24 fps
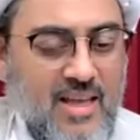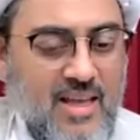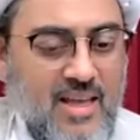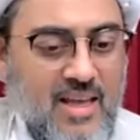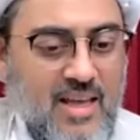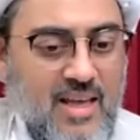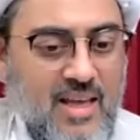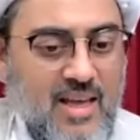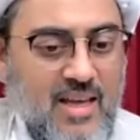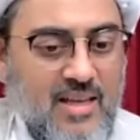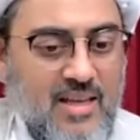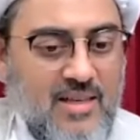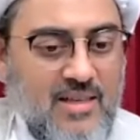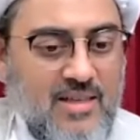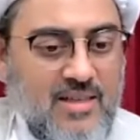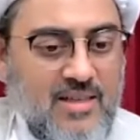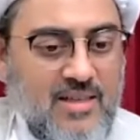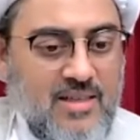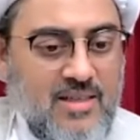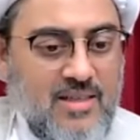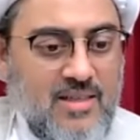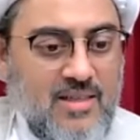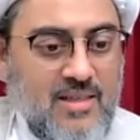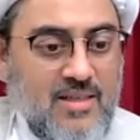
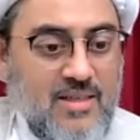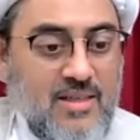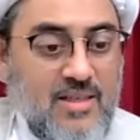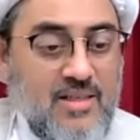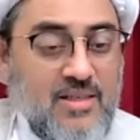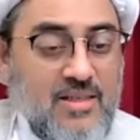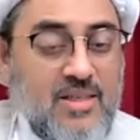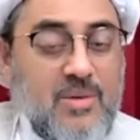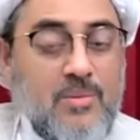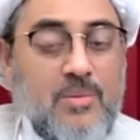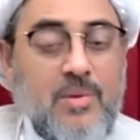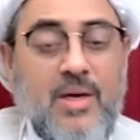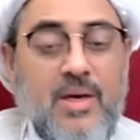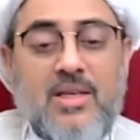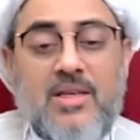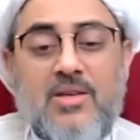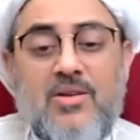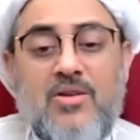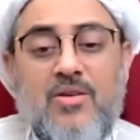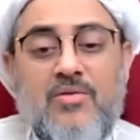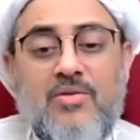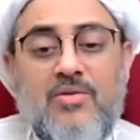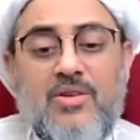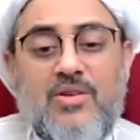and is
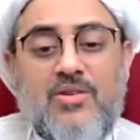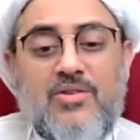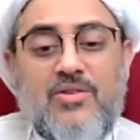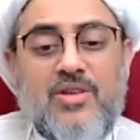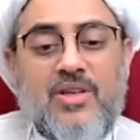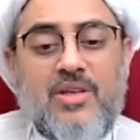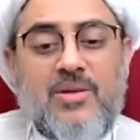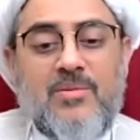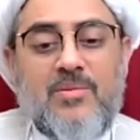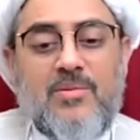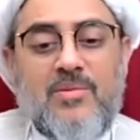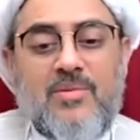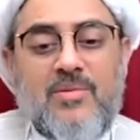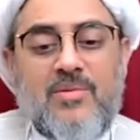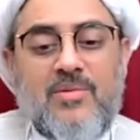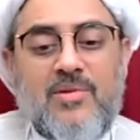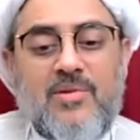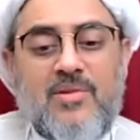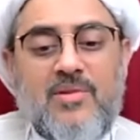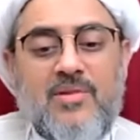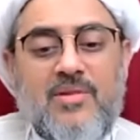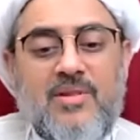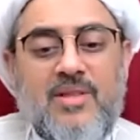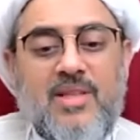reminded of the dream
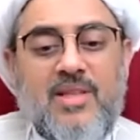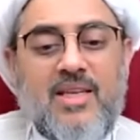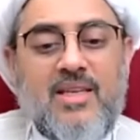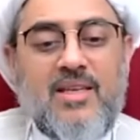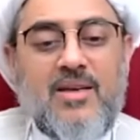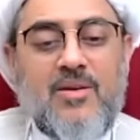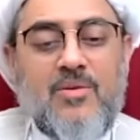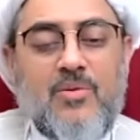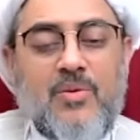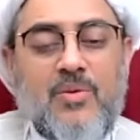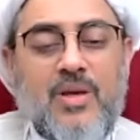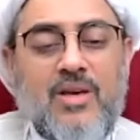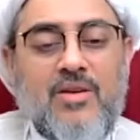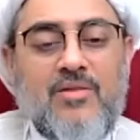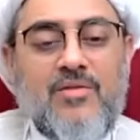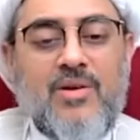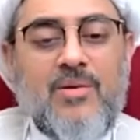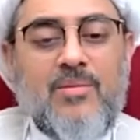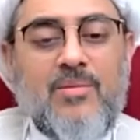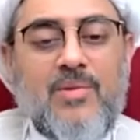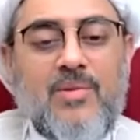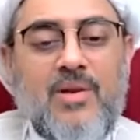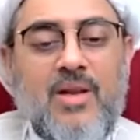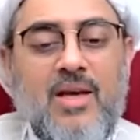that a week
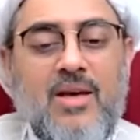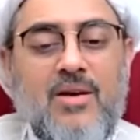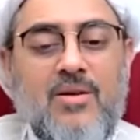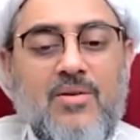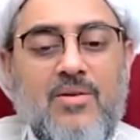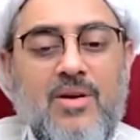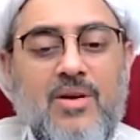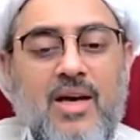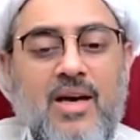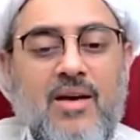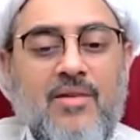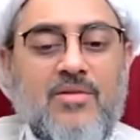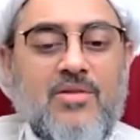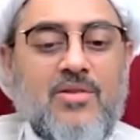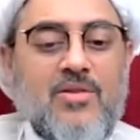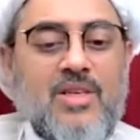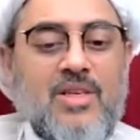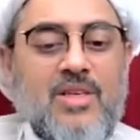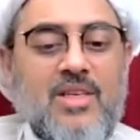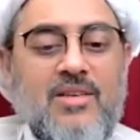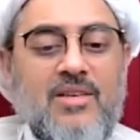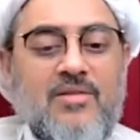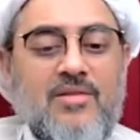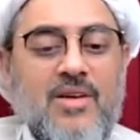from now I have to
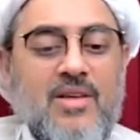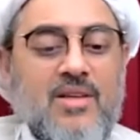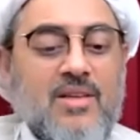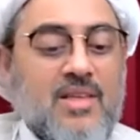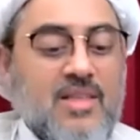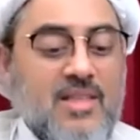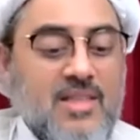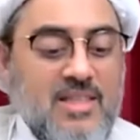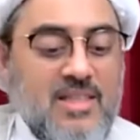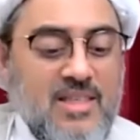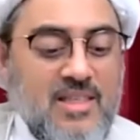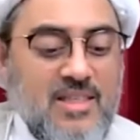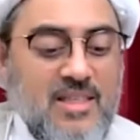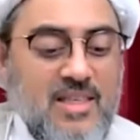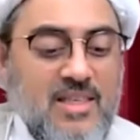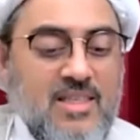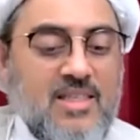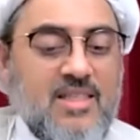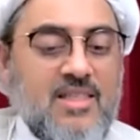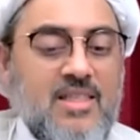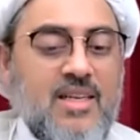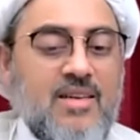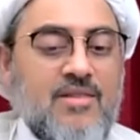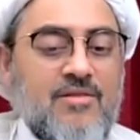leave, and this
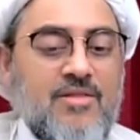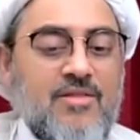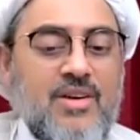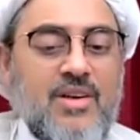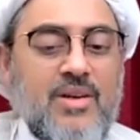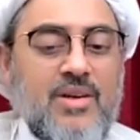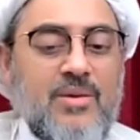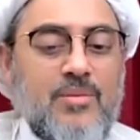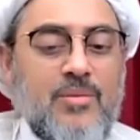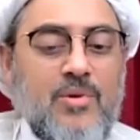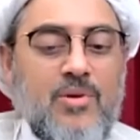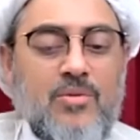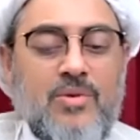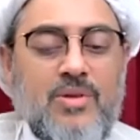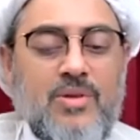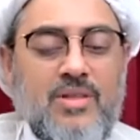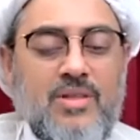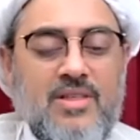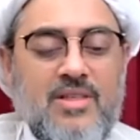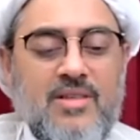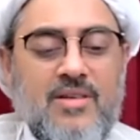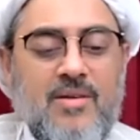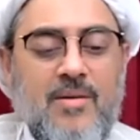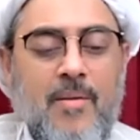is that very
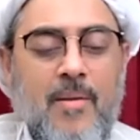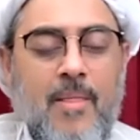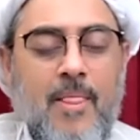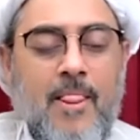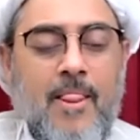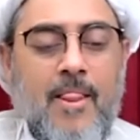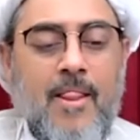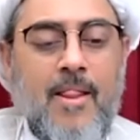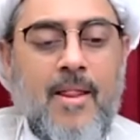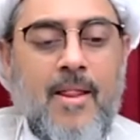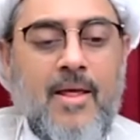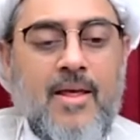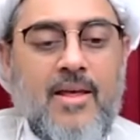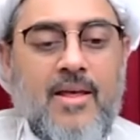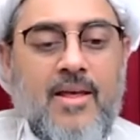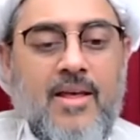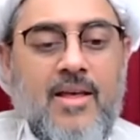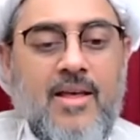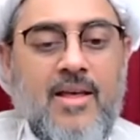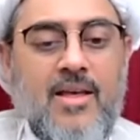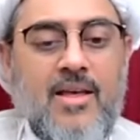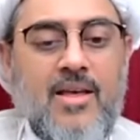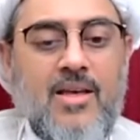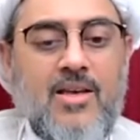moment.
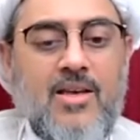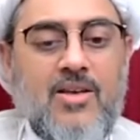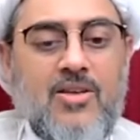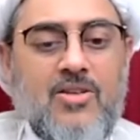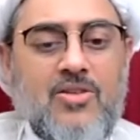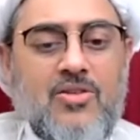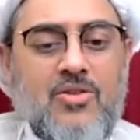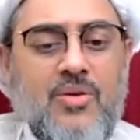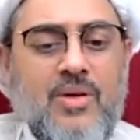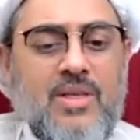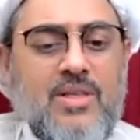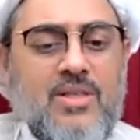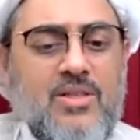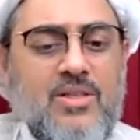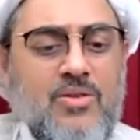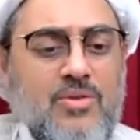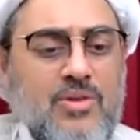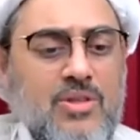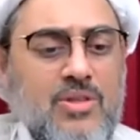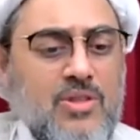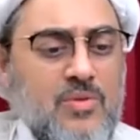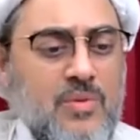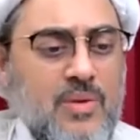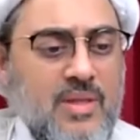So his
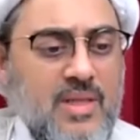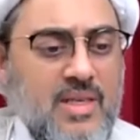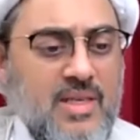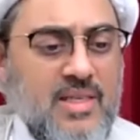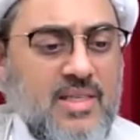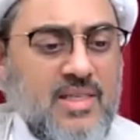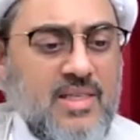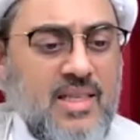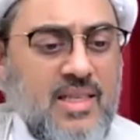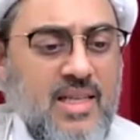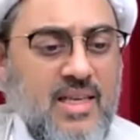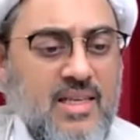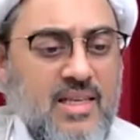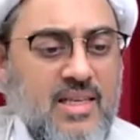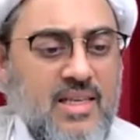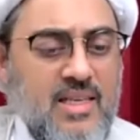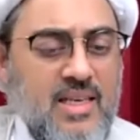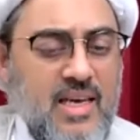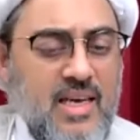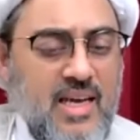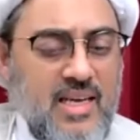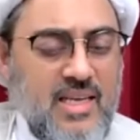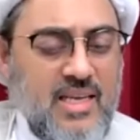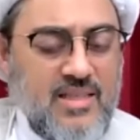students, when they see that he
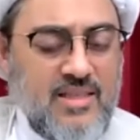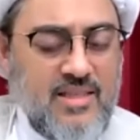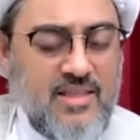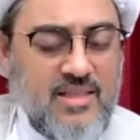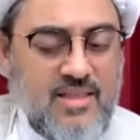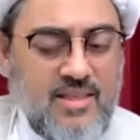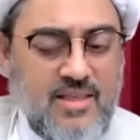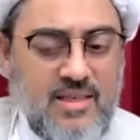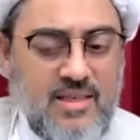has